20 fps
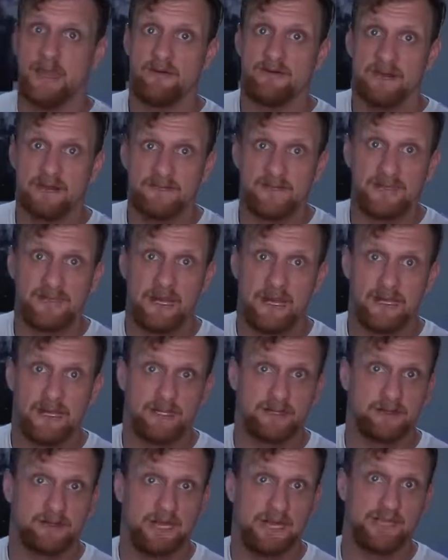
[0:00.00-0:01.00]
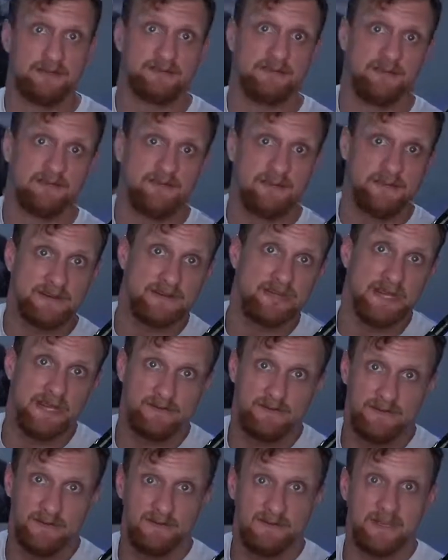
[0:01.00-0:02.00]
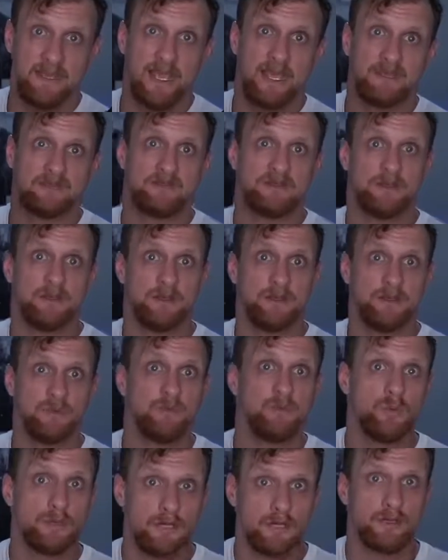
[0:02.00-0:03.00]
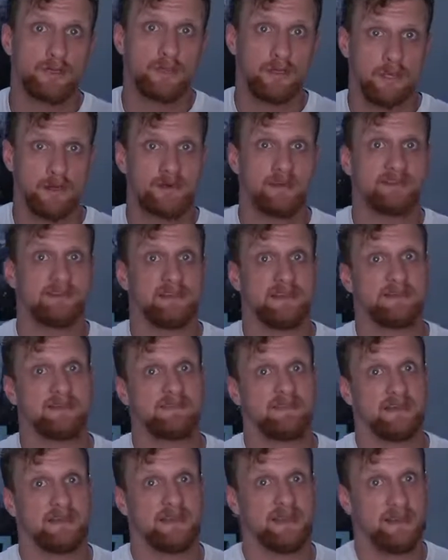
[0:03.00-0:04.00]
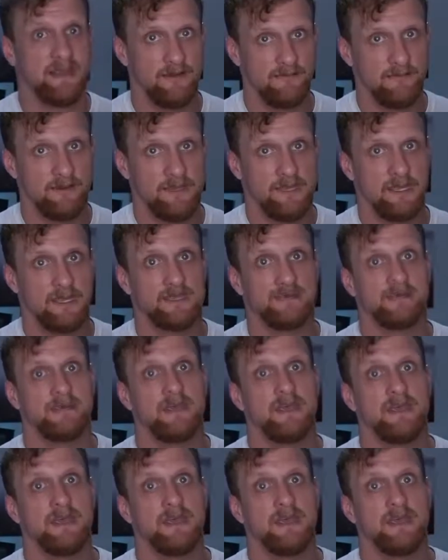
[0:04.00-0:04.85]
5900X and 5950X, you will notice a significant